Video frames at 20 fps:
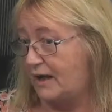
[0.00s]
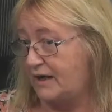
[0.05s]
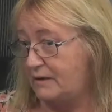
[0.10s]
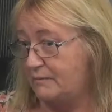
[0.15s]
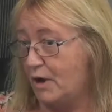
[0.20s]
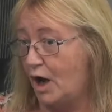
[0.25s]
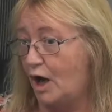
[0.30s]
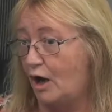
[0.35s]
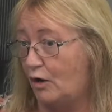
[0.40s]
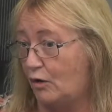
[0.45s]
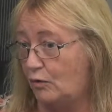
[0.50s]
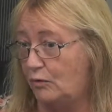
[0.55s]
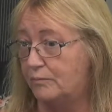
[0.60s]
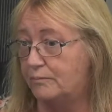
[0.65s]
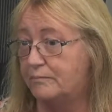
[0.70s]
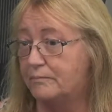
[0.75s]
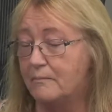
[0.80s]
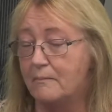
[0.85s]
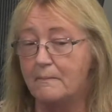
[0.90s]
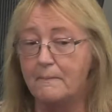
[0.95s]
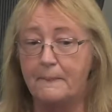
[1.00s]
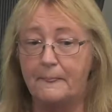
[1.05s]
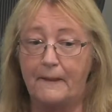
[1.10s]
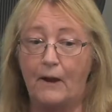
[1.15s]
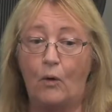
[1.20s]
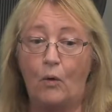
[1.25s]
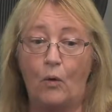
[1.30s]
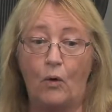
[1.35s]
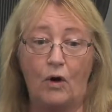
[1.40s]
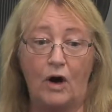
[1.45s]
mo,
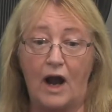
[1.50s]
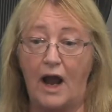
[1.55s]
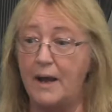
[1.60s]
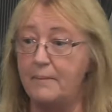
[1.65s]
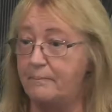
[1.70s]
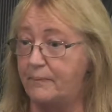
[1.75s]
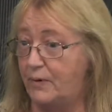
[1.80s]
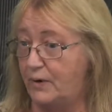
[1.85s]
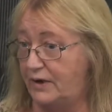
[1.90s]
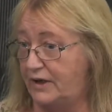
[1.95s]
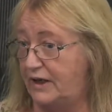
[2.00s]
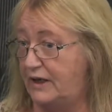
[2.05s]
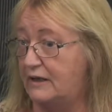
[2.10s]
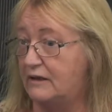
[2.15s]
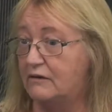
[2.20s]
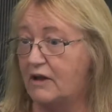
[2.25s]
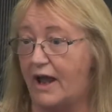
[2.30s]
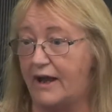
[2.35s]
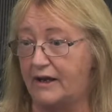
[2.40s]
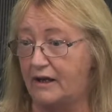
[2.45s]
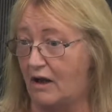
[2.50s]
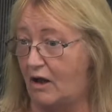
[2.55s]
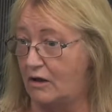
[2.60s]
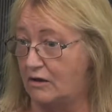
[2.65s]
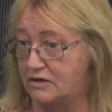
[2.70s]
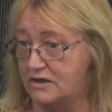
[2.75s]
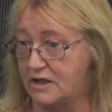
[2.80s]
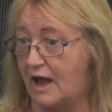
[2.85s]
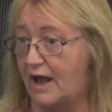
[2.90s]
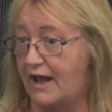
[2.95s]
or I put it like
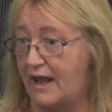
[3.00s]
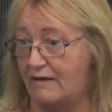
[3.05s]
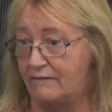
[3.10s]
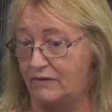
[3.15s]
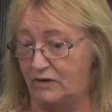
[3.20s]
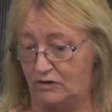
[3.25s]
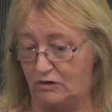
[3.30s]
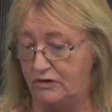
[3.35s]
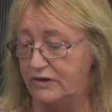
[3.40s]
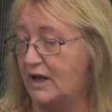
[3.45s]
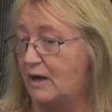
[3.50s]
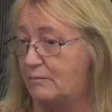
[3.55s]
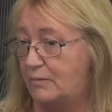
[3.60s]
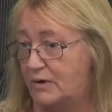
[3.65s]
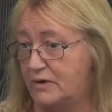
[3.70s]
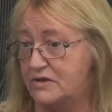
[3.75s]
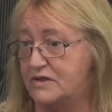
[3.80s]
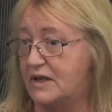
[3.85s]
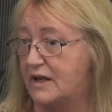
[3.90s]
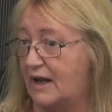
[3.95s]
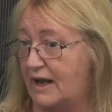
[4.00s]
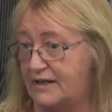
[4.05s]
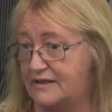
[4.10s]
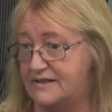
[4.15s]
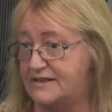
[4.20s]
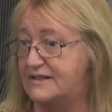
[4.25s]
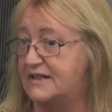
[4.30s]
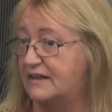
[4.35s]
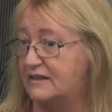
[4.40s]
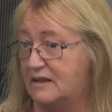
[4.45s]
I have little numbers and I
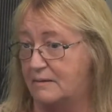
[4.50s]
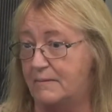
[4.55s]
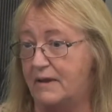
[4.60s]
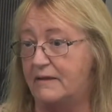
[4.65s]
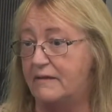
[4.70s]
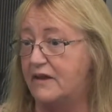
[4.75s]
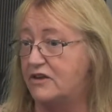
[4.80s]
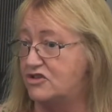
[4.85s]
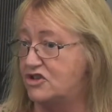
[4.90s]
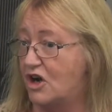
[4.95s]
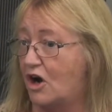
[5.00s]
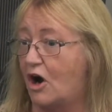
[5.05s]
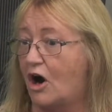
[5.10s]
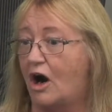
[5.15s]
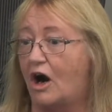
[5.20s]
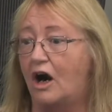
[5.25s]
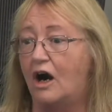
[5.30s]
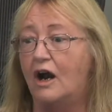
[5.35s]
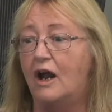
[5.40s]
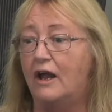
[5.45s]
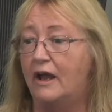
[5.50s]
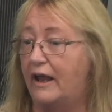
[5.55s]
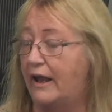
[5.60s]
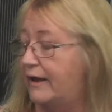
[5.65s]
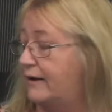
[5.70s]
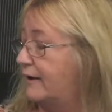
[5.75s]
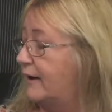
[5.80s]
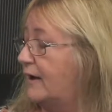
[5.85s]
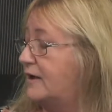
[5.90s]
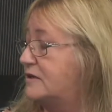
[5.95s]
stick them in the jar
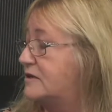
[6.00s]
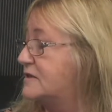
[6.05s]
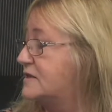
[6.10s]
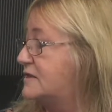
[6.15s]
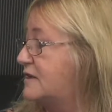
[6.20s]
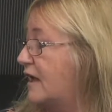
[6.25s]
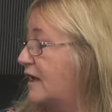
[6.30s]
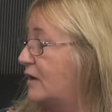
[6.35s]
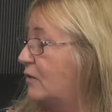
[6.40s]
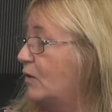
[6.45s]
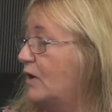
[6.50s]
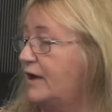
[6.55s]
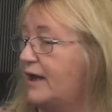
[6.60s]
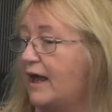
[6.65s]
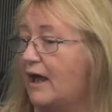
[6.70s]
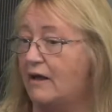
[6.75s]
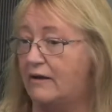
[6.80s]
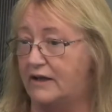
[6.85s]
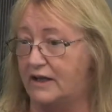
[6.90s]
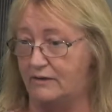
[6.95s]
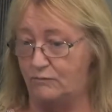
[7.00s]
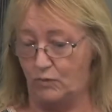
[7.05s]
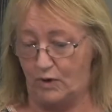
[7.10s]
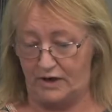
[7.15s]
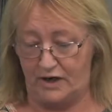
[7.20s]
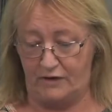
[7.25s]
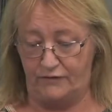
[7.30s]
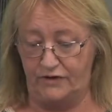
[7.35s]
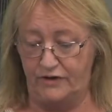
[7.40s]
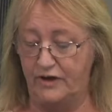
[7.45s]
and I just take one out and
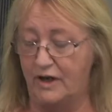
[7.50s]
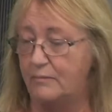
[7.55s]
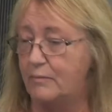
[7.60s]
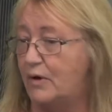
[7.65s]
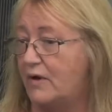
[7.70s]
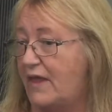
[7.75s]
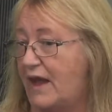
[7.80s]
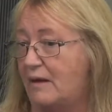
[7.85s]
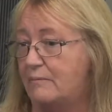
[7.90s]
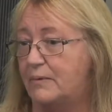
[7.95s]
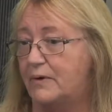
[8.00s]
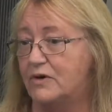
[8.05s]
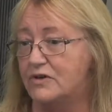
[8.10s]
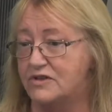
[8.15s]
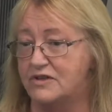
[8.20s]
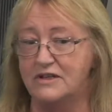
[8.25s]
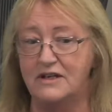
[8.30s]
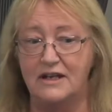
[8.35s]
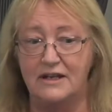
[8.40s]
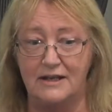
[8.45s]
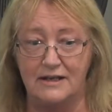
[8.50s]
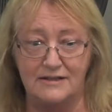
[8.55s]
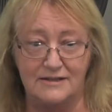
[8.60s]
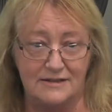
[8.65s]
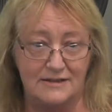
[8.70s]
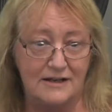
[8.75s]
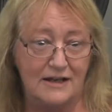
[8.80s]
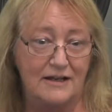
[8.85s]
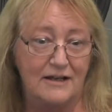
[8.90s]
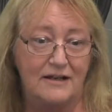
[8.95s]
whatever number that person is,
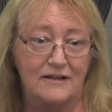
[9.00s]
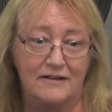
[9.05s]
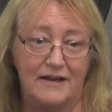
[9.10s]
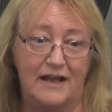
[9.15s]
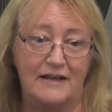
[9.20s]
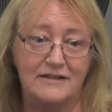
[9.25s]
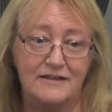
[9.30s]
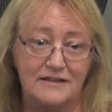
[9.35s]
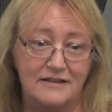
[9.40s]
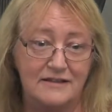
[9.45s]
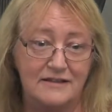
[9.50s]
that.